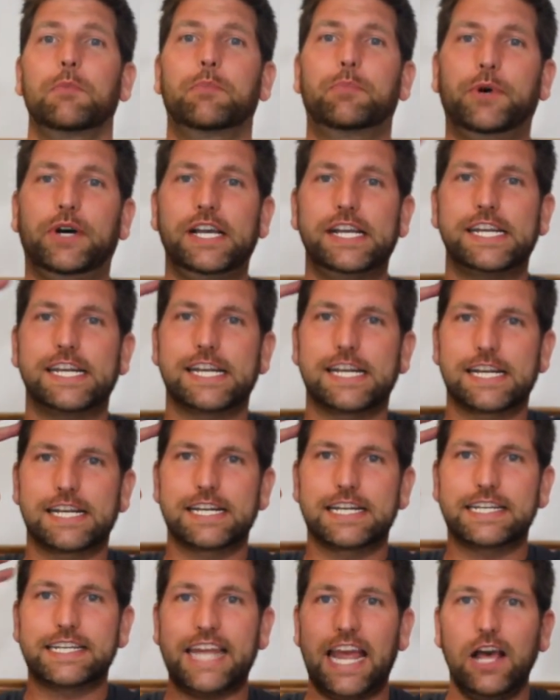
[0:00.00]
But
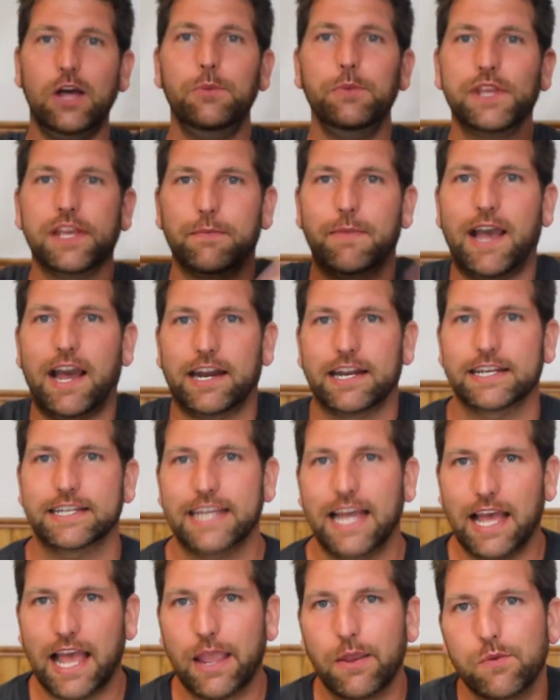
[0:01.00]
tell me about it.
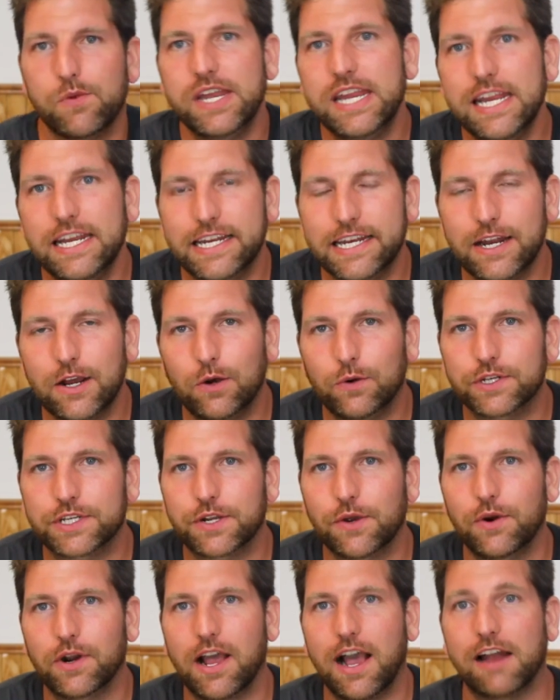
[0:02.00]
I need to know what's
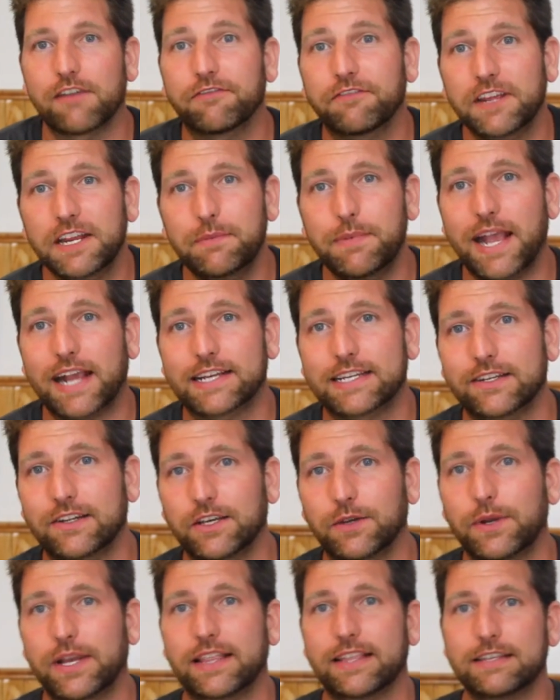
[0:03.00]
going on. Feedback's the
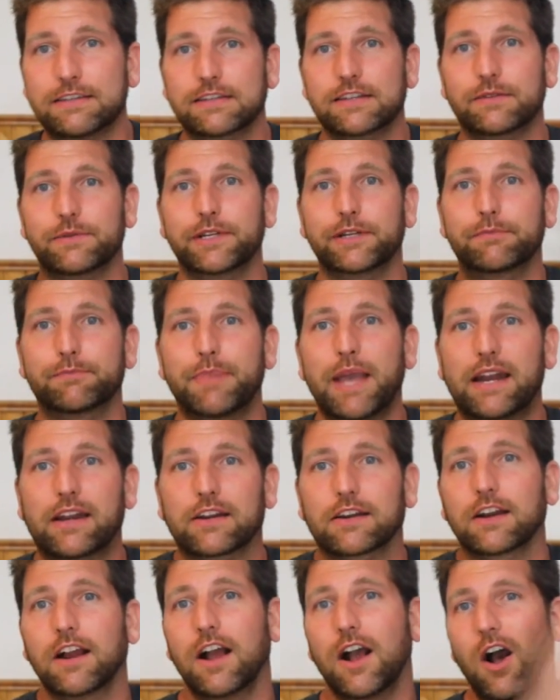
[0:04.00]
only way this is going to be
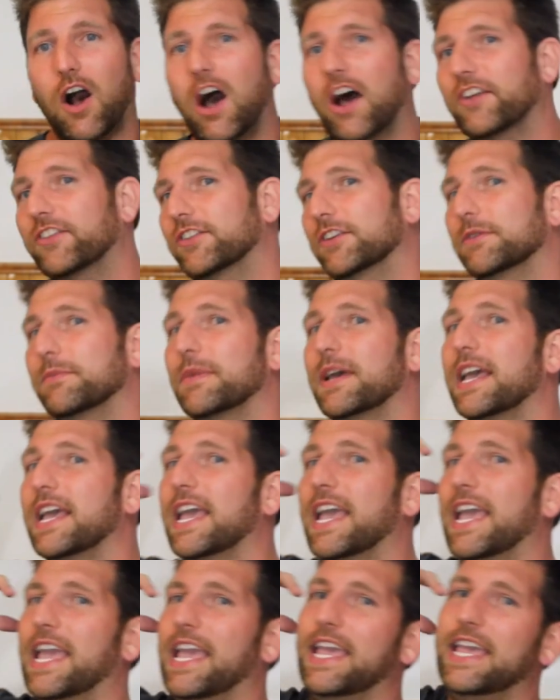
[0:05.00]
better, awesome,
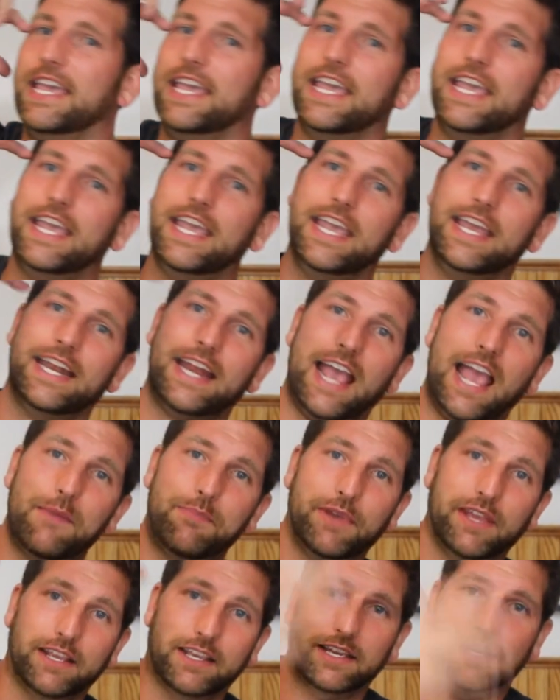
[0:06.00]
and
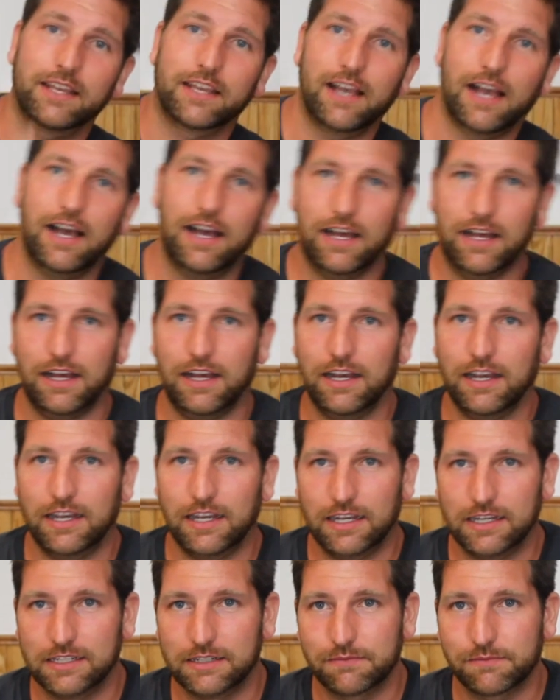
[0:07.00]
epic.
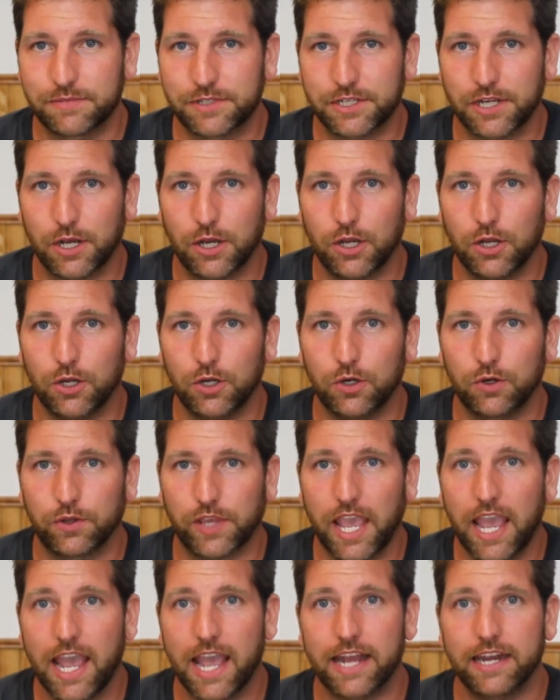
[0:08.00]
So
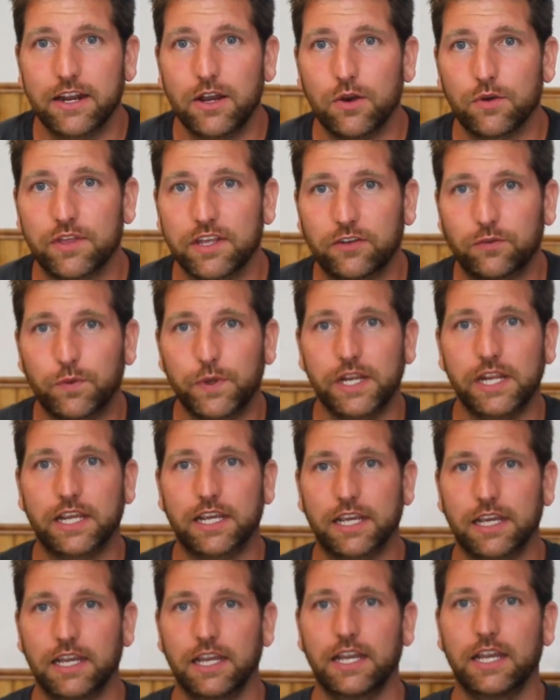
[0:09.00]
yeah, no, this
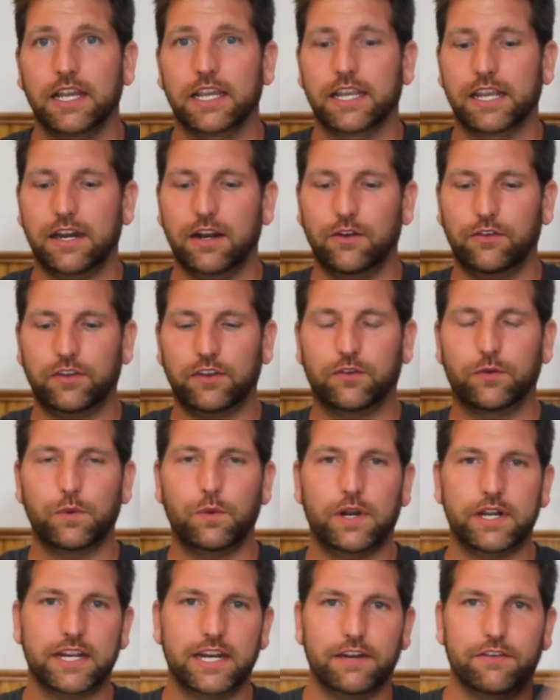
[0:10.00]
week, you know, since we
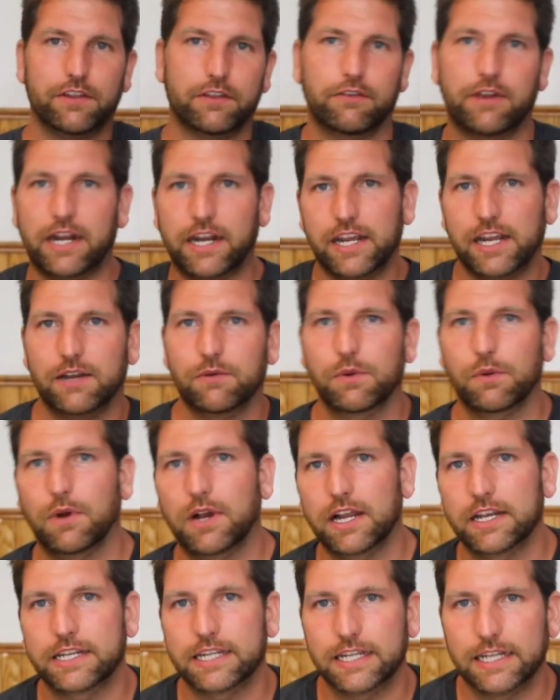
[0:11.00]
wanted to get everything ready and we
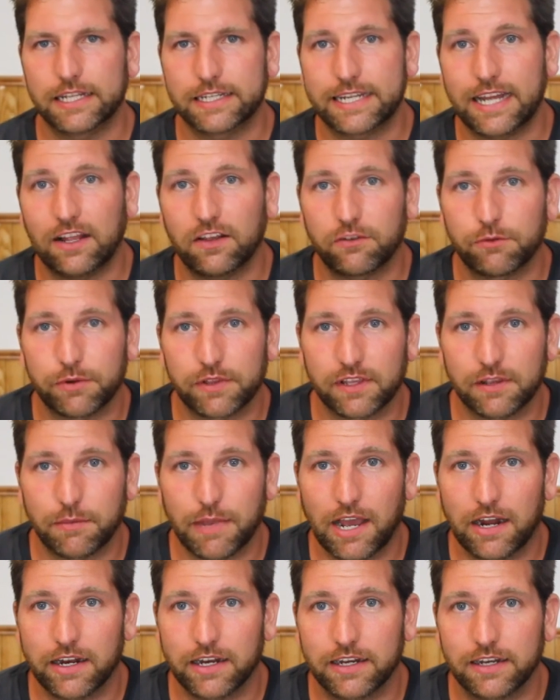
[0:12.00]
wanted to tell everything
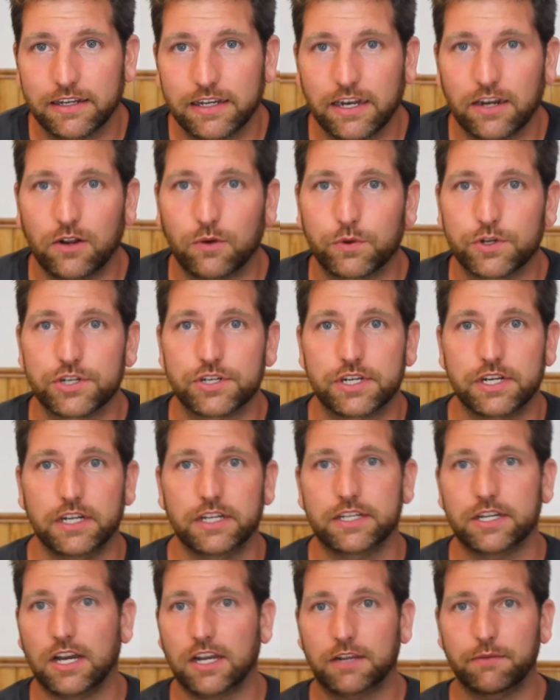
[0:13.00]
about it, you know, we're just going
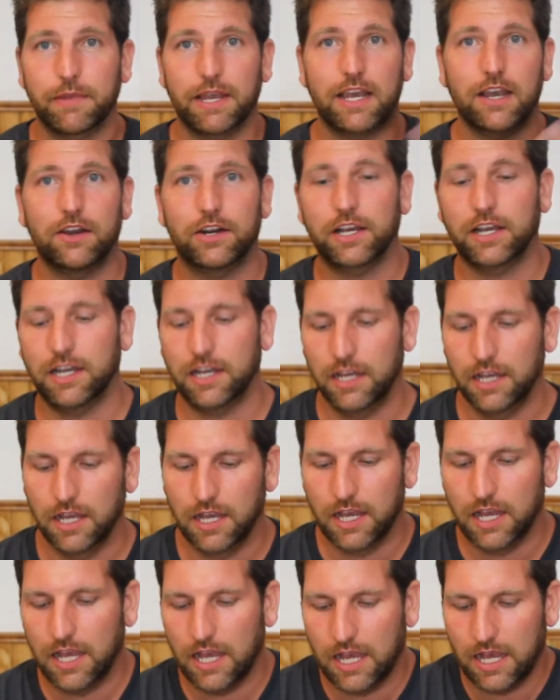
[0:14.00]
to talk about
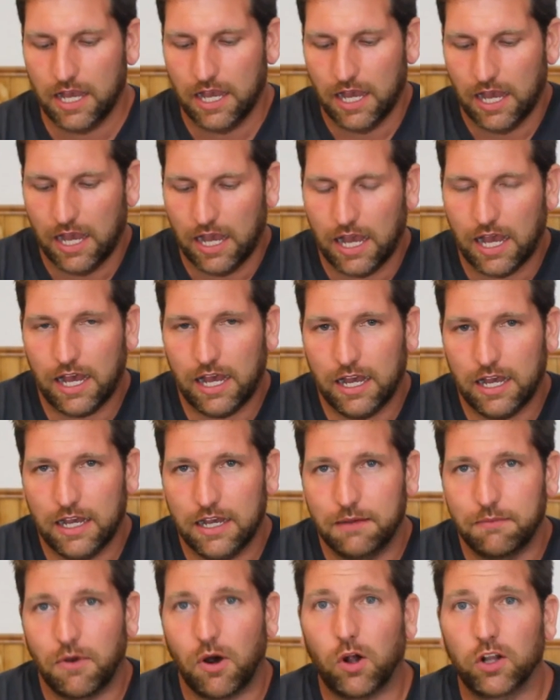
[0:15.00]

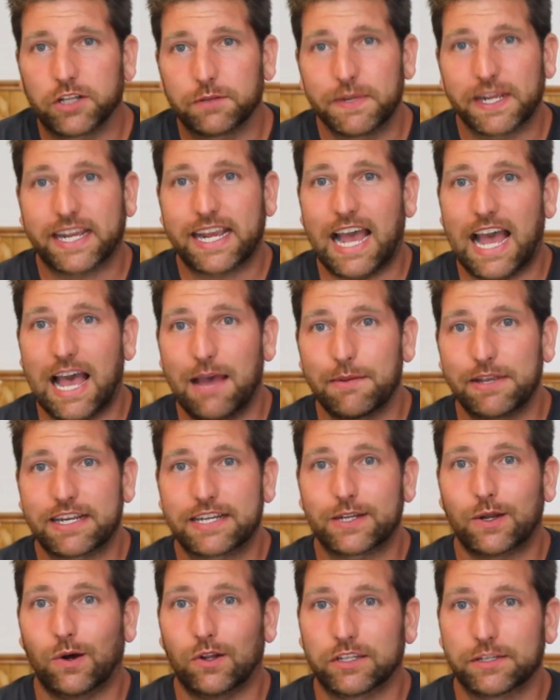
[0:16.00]
Ultimate
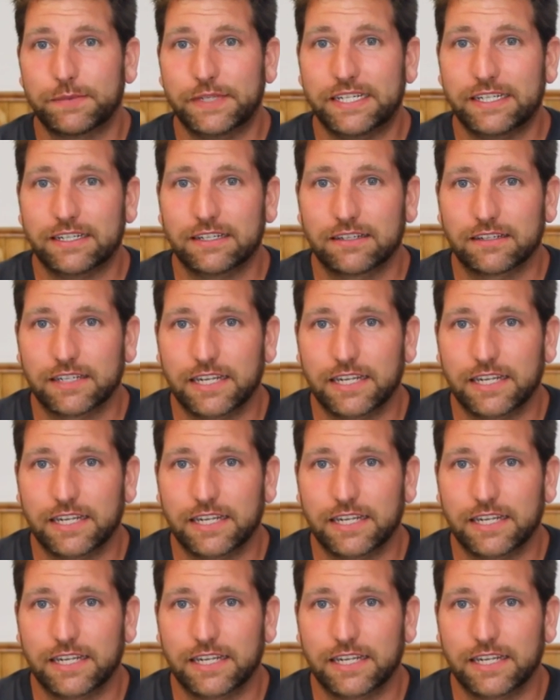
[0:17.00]
Comics Ultimate.